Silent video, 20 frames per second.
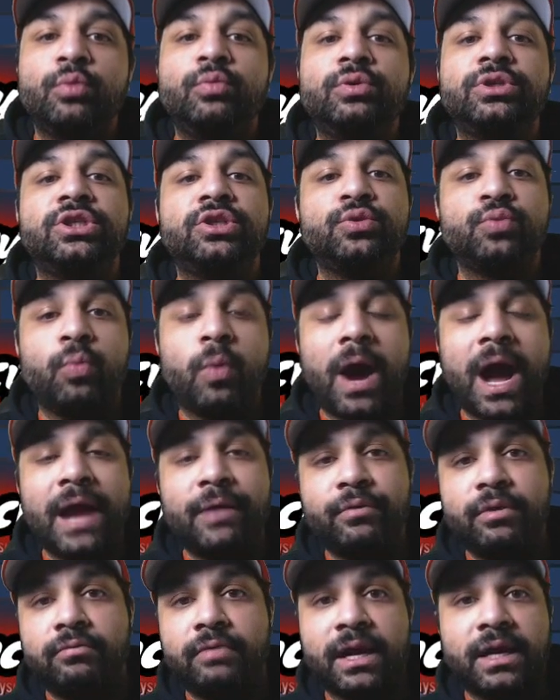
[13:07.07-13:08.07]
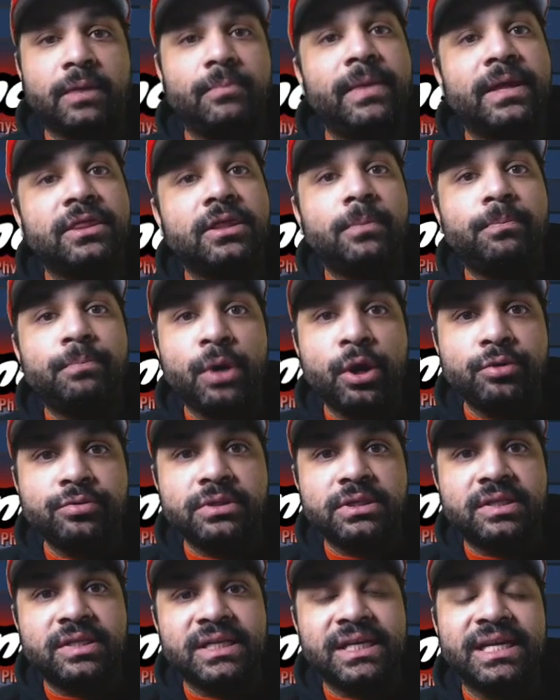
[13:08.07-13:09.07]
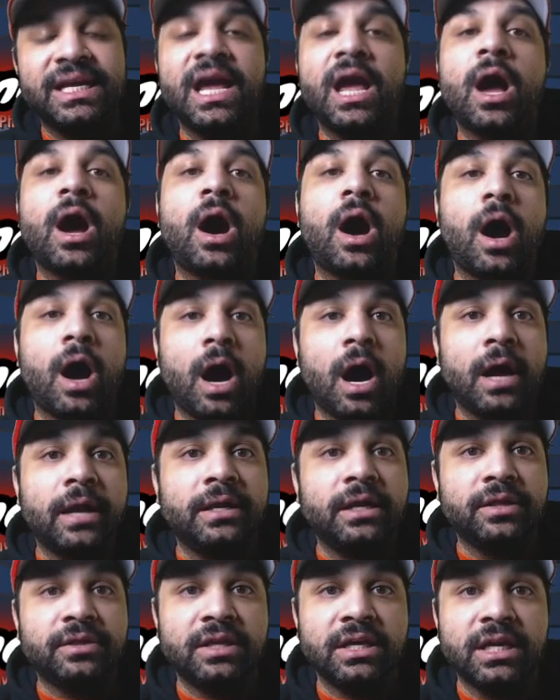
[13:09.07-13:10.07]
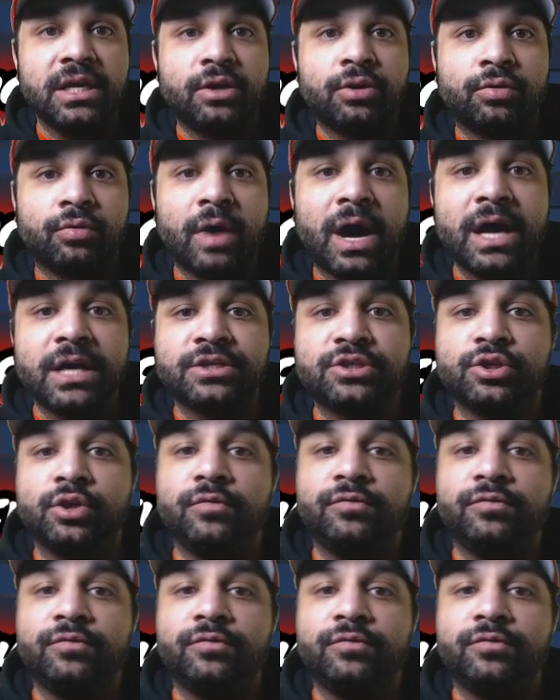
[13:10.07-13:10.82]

which is why we recommend the potency on the cross.